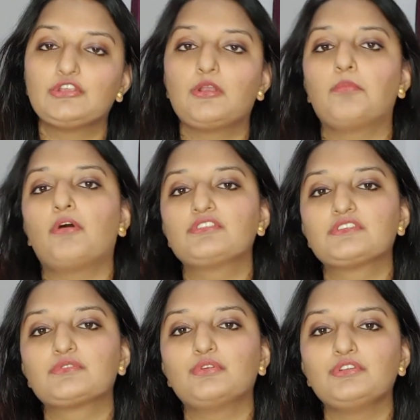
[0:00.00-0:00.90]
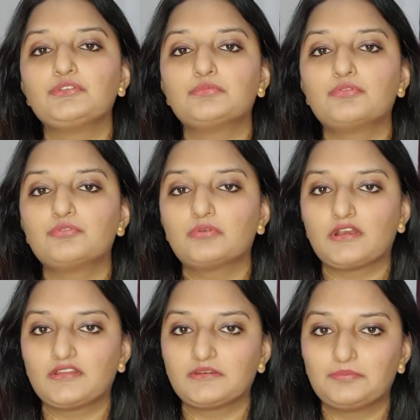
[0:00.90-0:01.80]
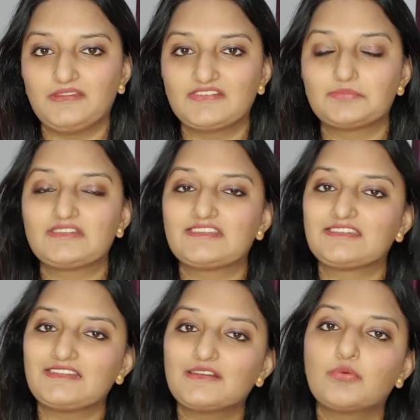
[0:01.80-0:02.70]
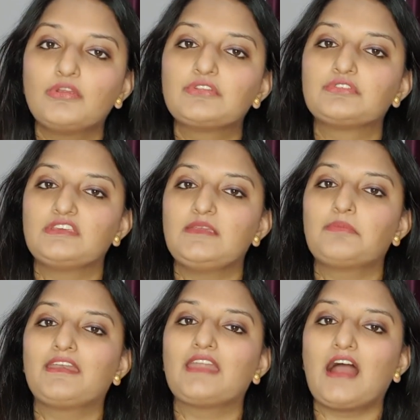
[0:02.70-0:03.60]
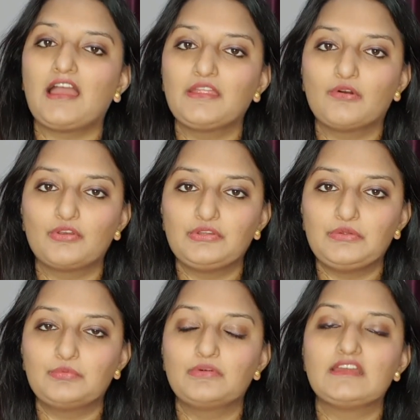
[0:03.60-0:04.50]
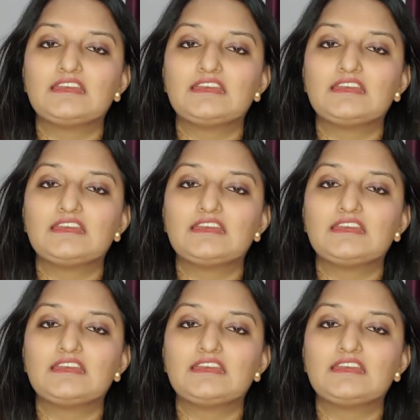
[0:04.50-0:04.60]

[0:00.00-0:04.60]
Your boss is going to move to another place, but still going to keep an eye on you.